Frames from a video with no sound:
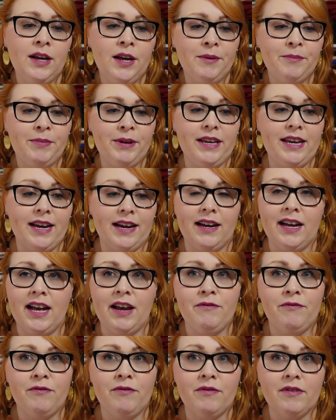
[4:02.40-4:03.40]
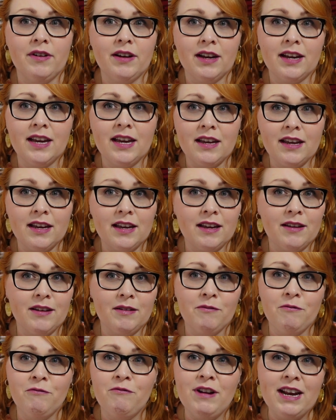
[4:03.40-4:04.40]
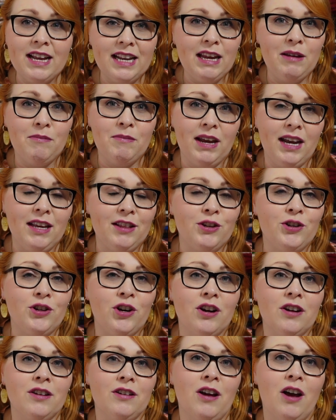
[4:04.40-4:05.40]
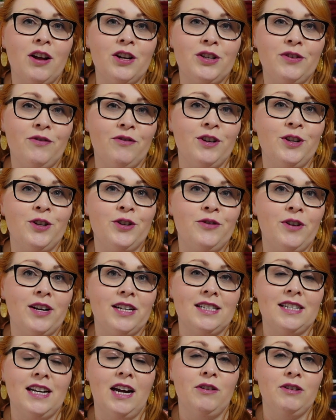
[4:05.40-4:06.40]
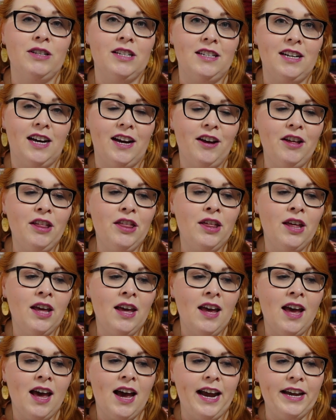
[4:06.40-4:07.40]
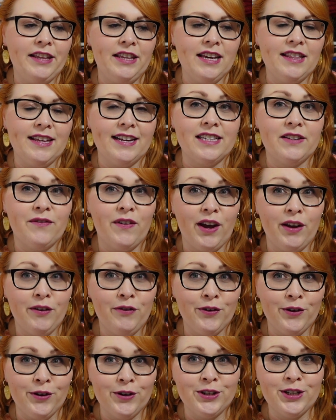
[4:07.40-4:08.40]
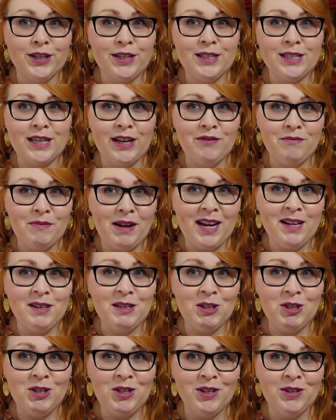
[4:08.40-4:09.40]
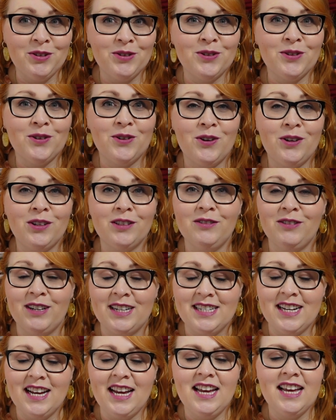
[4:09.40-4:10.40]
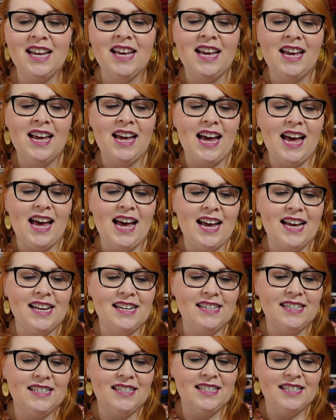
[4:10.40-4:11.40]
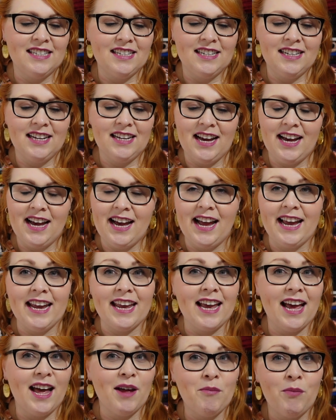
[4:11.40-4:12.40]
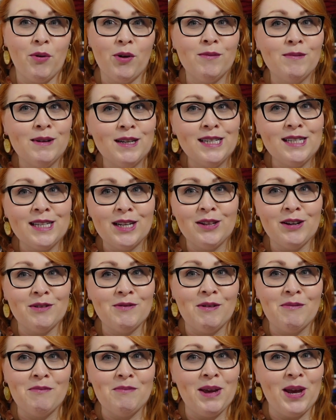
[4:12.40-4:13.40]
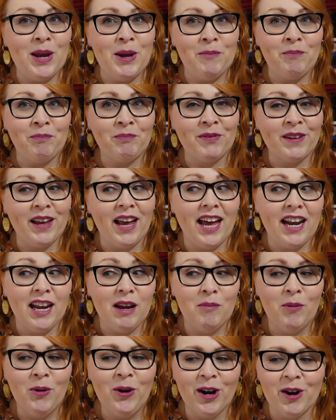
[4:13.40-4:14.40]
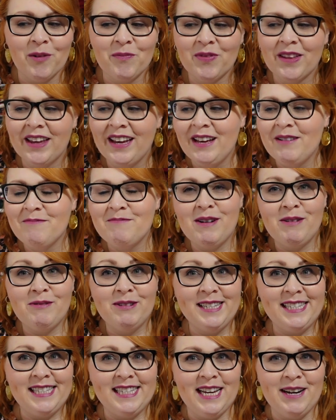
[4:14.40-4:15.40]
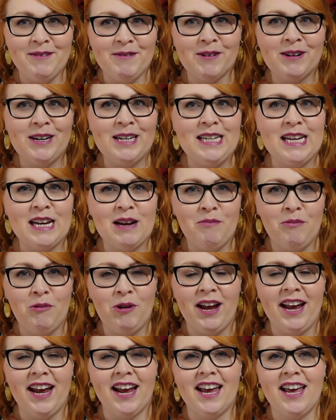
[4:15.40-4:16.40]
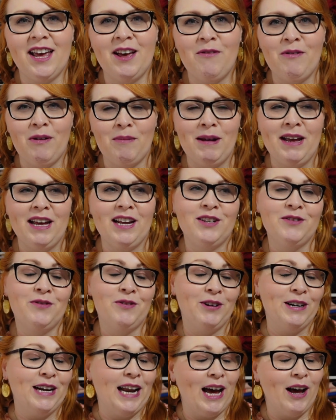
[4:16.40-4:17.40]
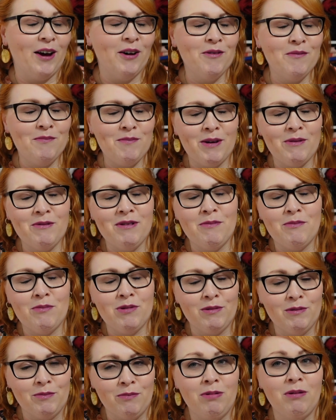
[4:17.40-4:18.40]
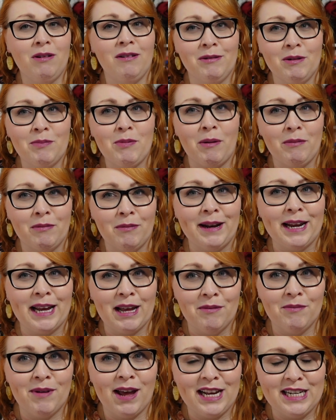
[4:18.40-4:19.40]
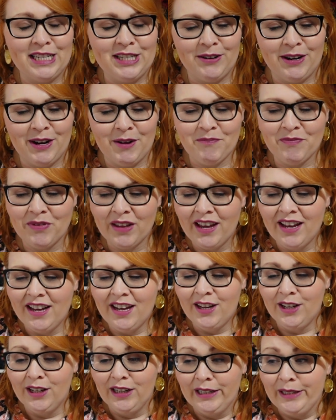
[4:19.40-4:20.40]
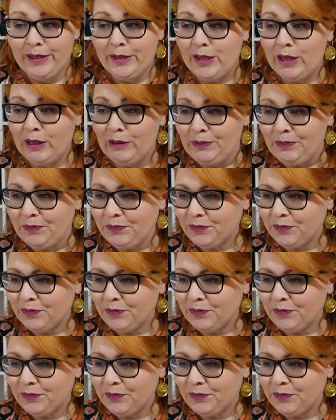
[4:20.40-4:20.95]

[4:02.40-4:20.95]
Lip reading: But yeah, I've really made the Chalk and Notch fringe dress now to death. I think that's 5 versions I've made this year already, and I can't promise that there won't be any more. But we'll see. We're going to take a break from it for now, but we will probably come back to it. So